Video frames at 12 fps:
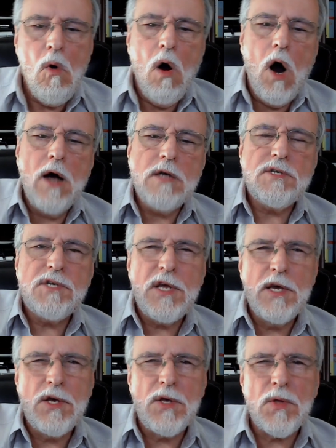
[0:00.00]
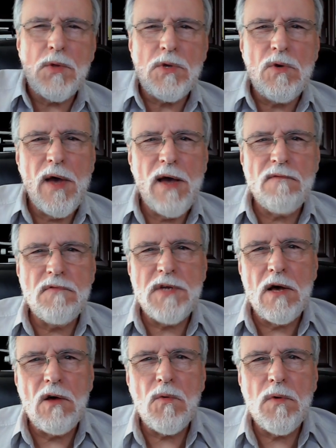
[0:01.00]
until you have
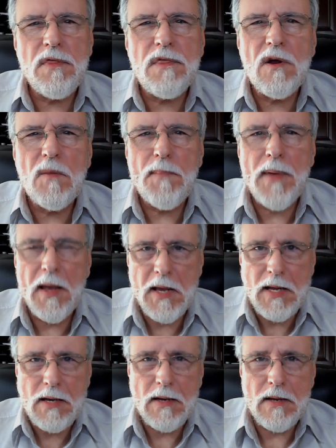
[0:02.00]
dealt with their pain.